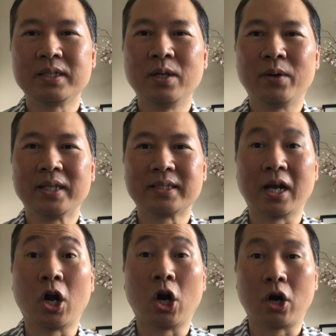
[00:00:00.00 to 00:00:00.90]
known as a
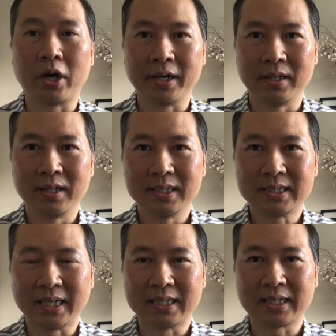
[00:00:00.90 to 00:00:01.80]
hard
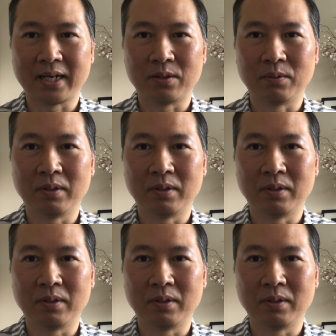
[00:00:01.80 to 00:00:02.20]
C sound.